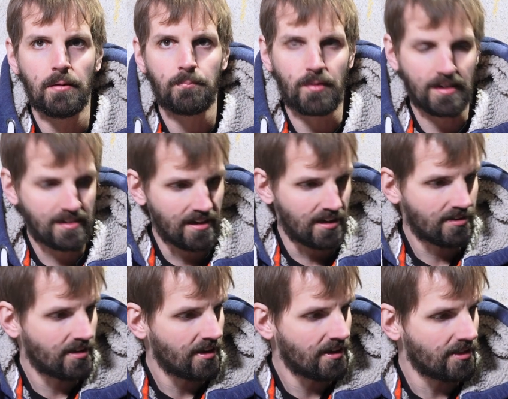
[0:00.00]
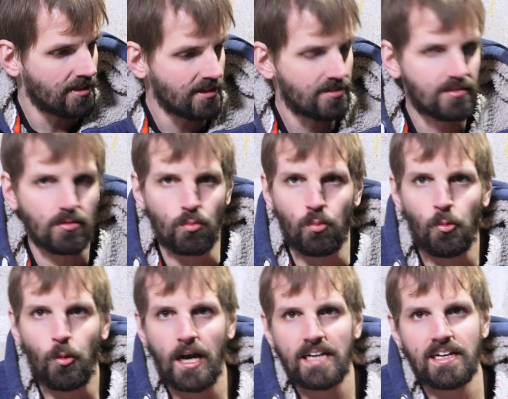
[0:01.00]
But yes, this,
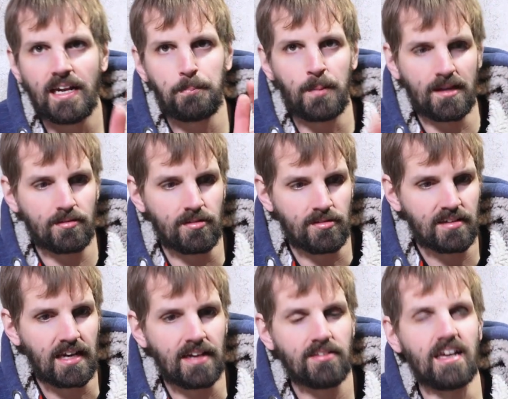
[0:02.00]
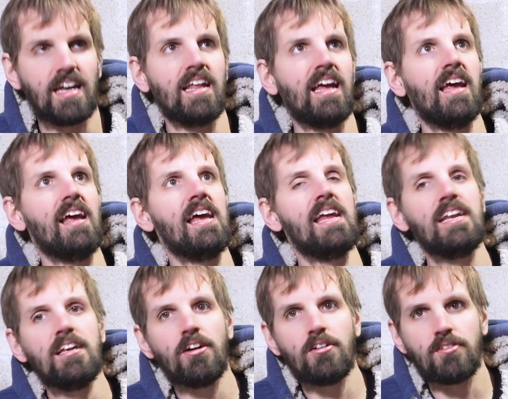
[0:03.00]
why did I pick this case and
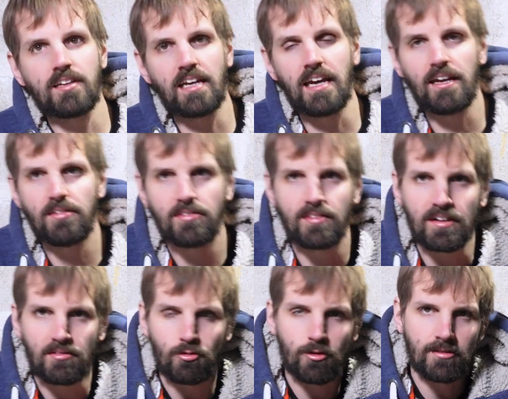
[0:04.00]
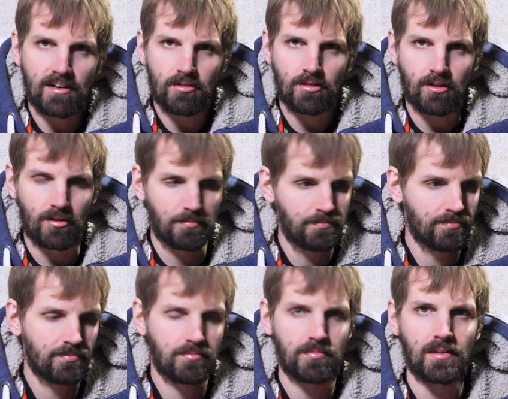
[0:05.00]
any other case that was out there?
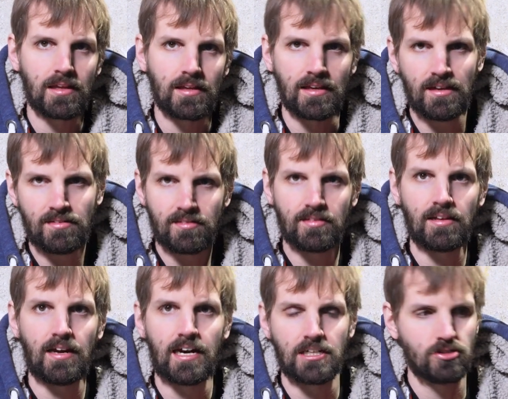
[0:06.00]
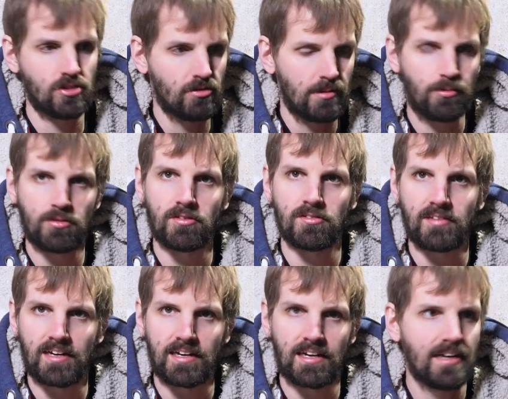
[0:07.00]
Yes, as you know, I bought this
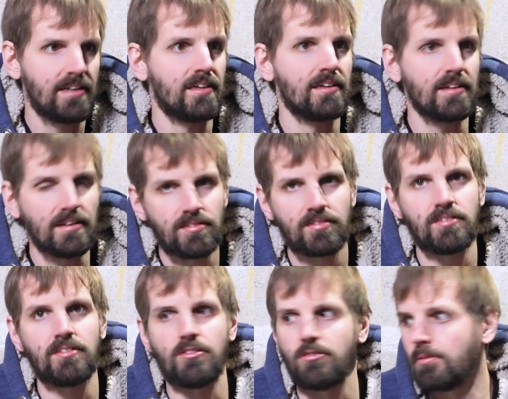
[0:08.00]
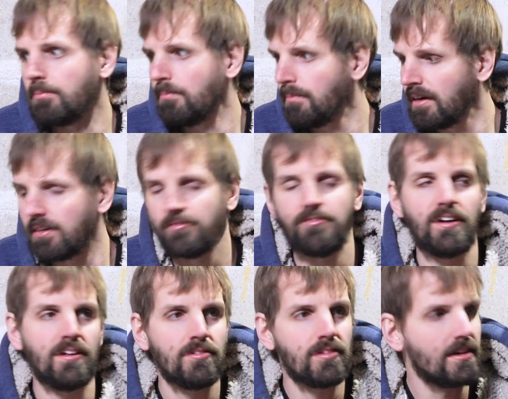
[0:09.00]
second hand. Yes, there was a amount of
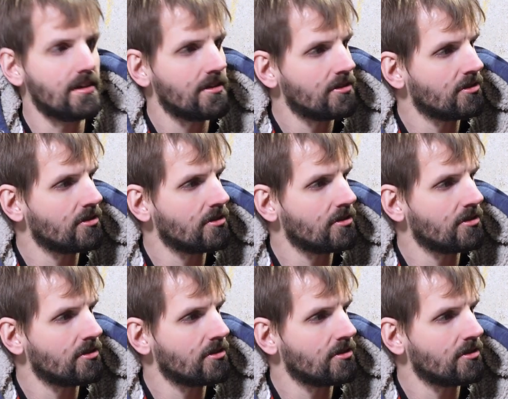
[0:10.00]
fans in here.